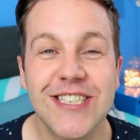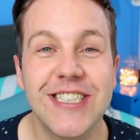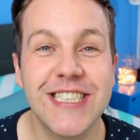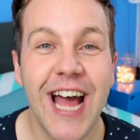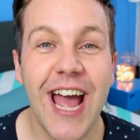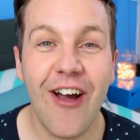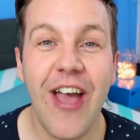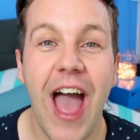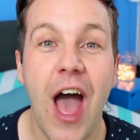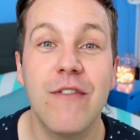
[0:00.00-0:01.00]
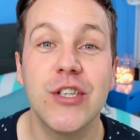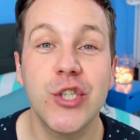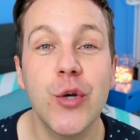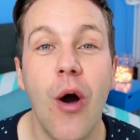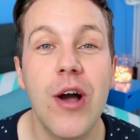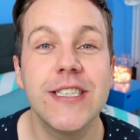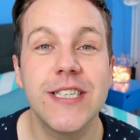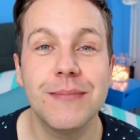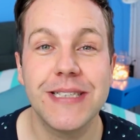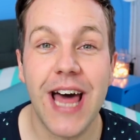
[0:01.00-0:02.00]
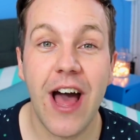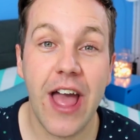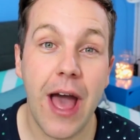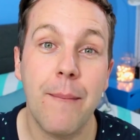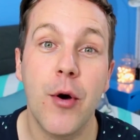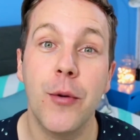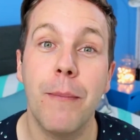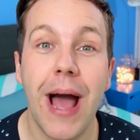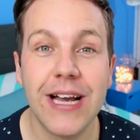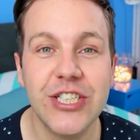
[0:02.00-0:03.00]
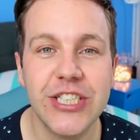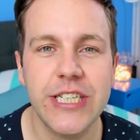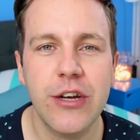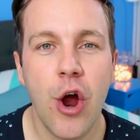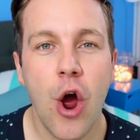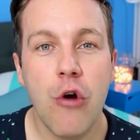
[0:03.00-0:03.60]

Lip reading: So today I have two items that I am unpackaging,